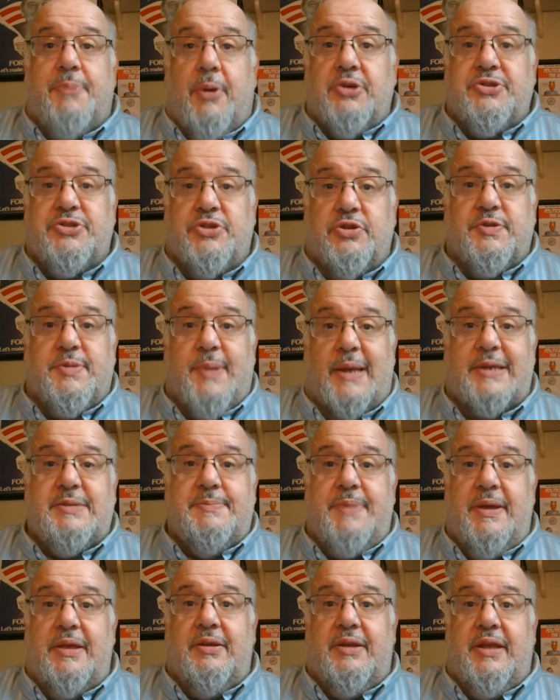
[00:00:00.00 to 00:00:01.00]
personal
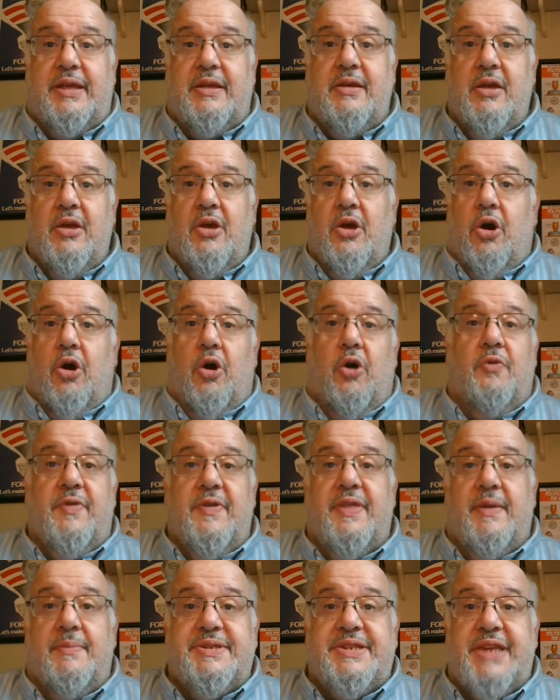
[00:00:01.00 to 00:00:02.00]
responsibility over
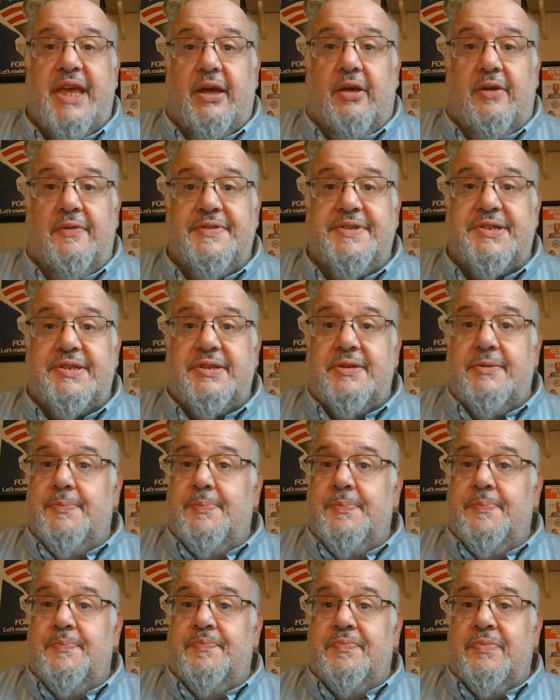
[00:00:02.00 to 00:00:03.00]
themselves,
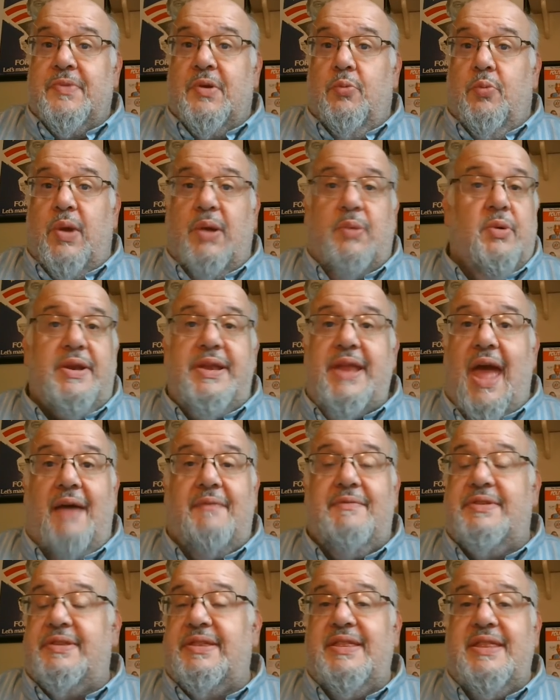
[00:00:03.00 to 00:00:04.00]
we wouldn't
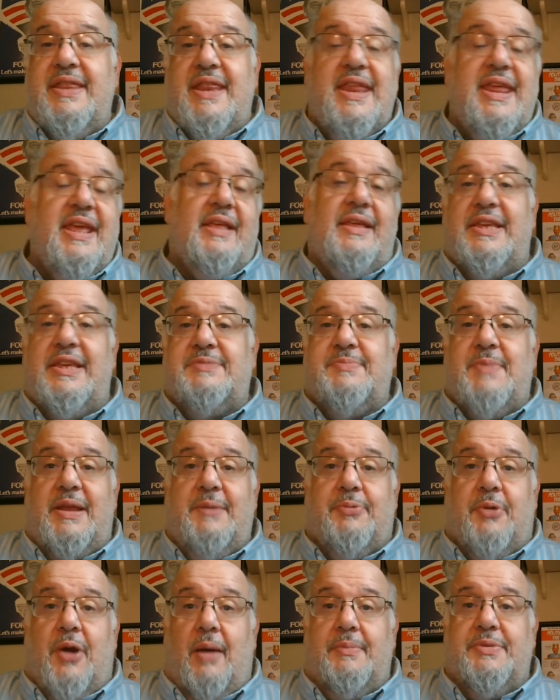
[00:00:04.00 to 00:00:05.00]
have nearly as many
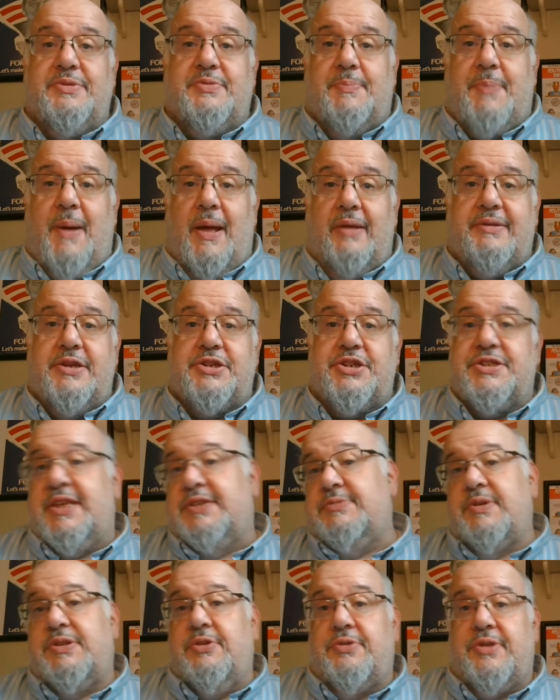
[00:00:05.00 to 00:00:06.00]
problems with politicians
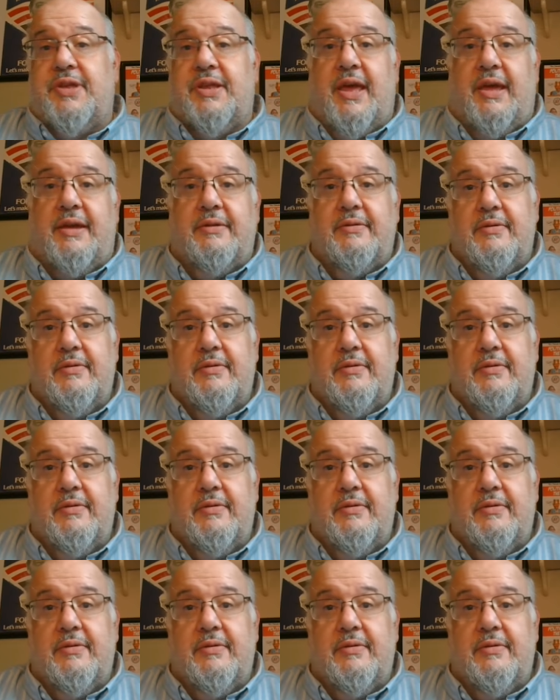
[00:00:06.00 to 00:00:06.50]
as we do today.